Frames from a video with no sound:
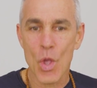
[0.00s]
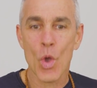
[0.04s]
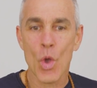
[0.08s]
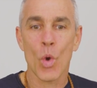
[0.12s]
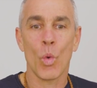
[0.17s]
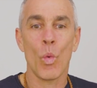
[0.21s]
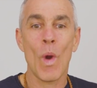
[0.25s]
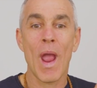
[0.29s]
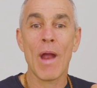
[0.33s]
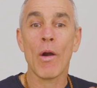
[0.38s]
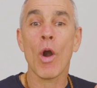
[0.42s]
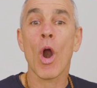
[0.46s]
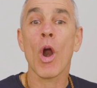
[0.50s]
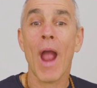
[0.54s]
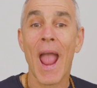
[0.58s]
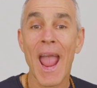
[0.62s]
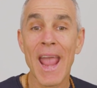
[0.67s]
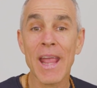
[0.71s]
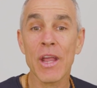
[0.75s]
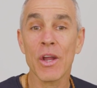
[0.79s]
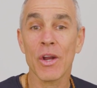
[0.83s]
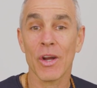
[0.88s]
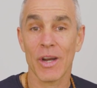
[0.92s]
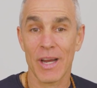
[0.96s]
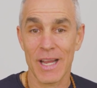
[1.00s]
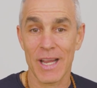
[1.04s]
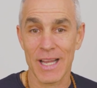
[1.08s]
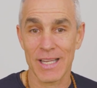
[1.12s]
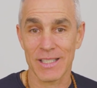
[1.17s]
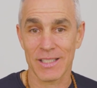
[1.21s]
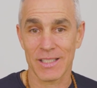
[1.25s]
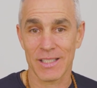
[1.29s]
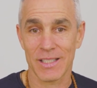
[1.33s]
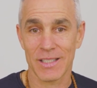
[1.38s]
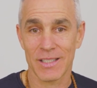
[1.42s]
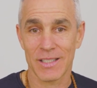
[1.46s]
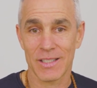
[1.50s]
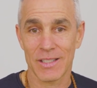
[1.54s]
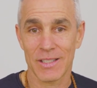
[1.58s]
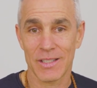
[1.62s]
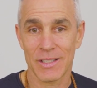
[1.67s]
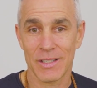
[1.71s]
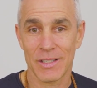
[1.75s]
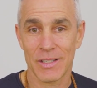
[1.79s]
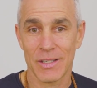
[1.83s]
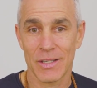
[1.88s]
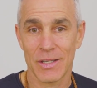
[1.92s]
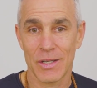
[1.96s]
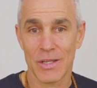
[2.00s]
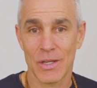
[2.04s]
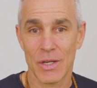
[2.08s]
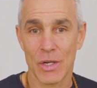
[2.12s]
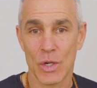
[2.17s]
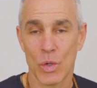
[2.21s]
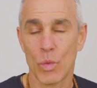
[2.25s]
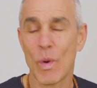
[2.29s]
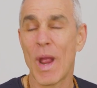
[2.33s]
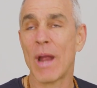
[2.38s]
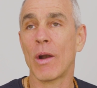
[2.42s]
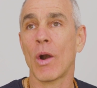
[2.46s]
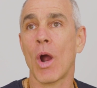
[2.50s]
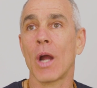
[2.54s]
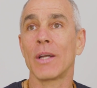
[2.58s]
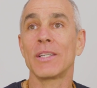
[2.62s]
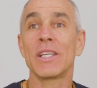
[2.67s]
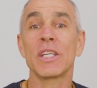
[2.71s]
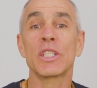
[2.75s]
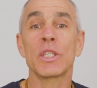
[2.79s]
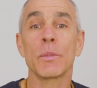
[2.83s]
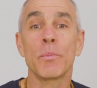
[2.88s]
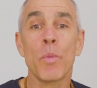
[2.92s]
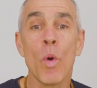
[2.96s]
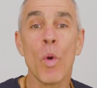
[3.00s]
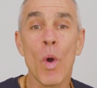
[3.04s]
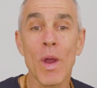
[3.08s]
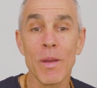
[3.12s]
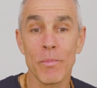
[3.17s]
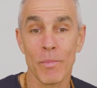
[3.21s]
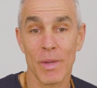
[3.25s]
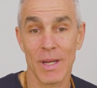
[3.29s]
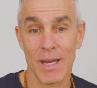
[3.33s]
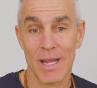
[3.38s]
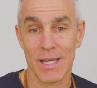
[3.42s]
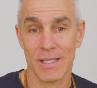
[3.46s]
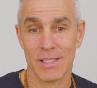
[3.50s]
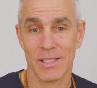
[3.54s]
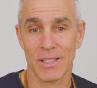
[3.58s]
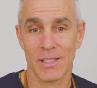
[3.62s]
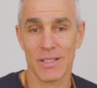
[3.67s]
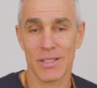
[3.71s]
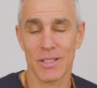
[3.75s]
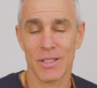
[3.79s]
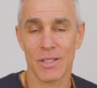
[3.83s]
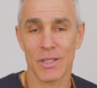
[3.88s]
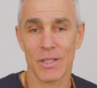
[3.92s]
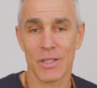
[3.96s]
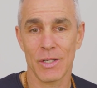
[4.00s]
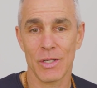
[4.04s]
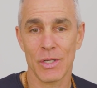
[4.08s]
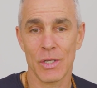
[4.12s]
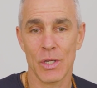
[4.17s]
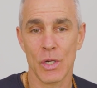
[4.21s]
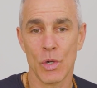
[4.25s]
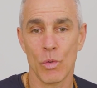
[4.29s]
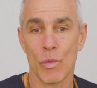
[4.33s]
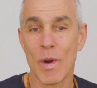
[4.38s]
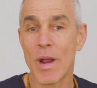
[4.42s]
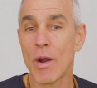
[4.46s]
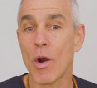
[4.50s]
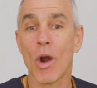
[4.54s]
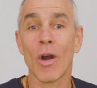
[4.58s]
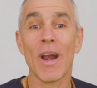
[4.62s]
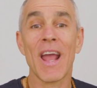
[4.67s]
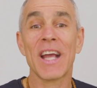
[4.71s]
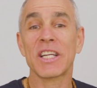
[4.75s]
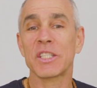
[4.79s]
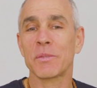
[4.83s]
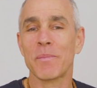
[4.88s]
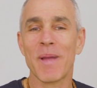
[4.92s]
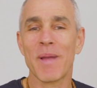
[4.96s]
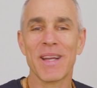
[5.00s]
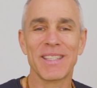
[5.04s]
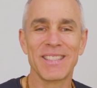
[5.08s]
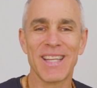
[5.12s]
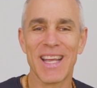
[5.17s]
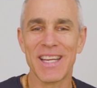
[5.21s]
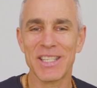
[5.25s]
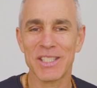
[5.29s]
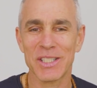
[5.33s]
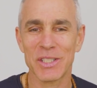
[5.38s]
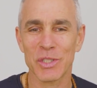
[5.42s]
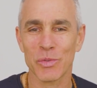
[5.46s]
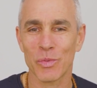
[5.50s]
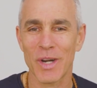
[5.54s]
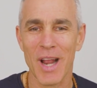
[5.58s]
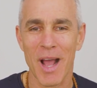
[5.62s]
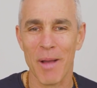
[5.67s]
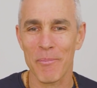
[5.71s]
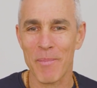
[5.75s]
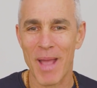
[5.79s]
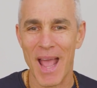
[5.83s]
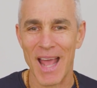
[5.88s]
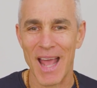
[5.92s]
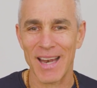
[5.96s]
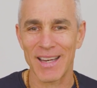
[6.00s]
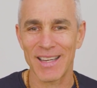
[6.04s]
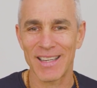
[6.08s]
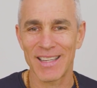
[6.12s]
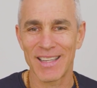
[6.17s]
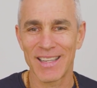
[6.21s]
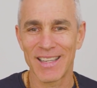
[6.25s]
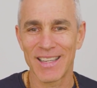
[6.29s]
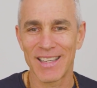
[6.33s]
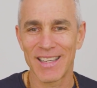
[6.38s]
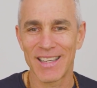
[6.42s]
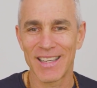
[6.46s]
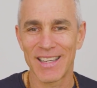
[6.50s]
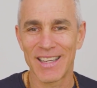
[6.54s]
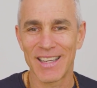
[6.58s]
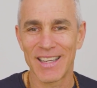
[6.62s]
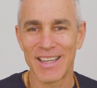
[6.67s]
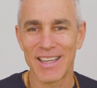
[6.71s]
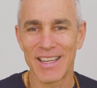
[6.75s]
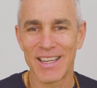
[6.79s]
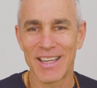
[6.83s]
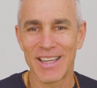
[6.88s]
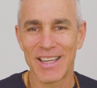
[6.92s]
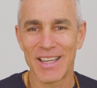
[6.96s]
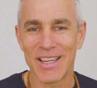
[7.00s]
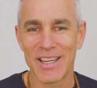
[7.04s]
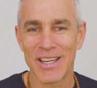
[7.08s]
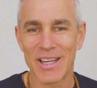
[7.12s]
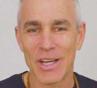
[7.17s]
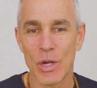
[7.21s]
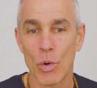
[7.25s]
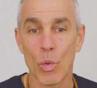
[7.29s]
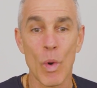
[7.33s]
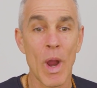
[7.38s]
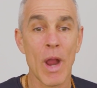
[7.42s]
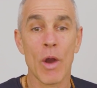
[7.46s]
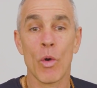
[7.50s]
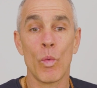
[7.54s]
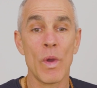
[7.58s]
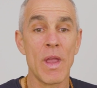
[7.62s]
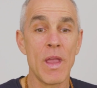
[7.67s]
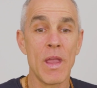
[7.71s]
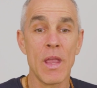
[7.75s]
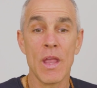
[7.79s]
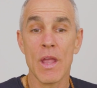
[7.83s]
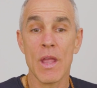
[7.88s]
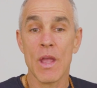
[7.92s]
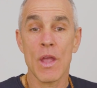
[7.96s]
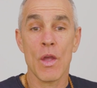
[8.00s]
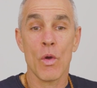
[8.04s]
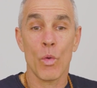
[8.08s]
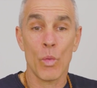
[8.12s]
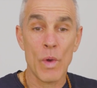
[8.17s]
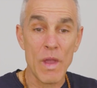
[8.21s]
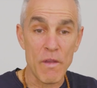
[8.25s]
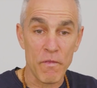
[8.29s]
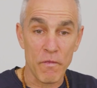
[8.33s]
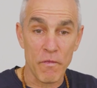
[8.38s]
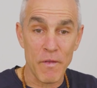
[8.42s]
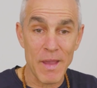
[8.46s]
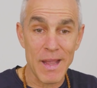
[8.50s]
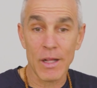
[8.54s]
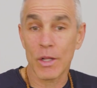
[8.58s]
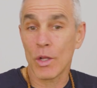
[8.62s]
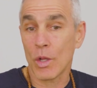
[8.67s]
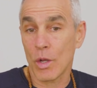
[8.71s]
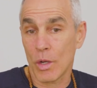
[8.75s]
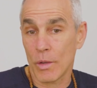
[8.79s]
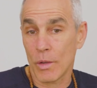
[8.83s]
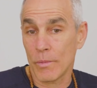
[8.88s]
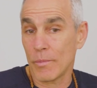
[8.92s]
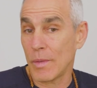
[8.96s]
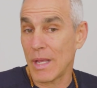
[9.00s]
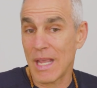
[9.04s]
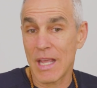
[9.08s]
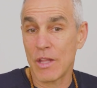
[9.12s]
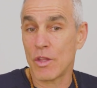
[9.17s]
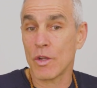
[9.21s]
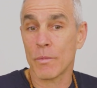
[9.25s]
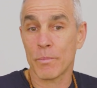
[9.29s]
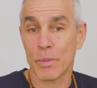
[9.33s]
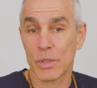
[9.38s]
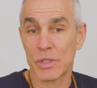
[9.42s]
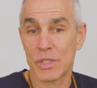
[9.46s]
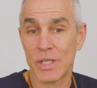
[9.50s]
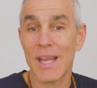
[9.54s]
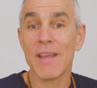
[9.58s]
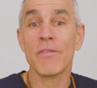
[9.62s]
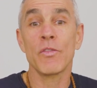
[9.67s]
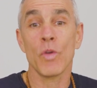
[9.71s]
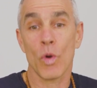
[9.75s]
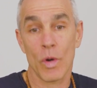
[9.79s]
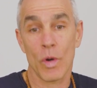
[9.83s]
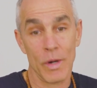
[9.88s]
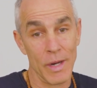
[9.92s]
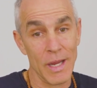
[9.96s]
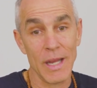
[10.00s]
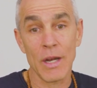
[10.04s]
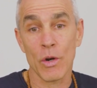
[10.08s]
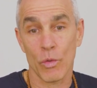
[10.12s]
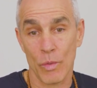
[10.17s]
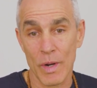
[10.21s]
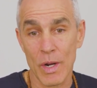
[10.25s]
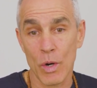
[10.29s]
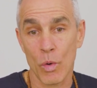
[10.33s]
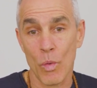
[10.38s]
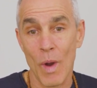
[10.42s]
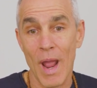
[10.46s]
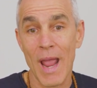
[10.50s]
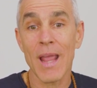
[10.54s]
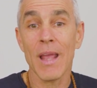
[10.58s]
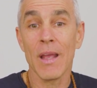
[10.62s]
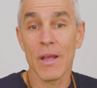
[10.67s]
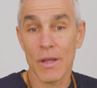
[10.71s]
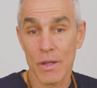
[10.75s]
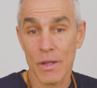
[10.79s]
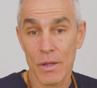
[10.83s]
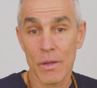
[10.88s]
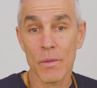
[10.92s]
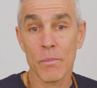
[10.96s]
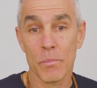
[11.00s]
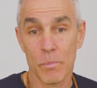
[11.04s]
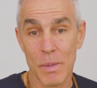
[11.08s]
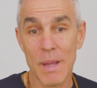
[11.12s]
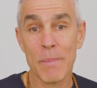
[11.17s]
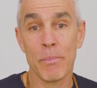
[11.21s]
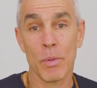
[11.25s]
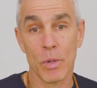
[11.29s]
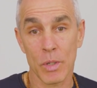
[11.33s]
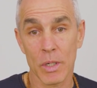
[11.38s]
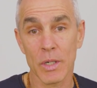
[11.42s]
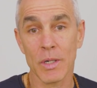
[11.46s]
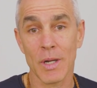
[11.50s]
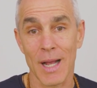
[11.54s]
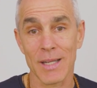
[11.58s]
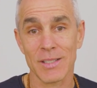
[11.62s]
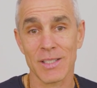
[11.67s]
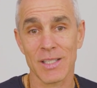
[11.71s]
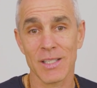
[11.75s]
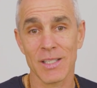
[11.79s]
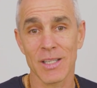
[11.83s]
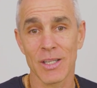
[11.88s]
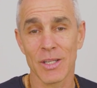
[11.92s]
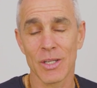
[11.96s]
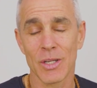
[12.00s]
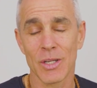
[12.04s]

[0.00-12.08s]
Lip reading: where our anger is, where our disappointment is, where our expectations were not met, where we feel either perceived or in a real way, people hurt us.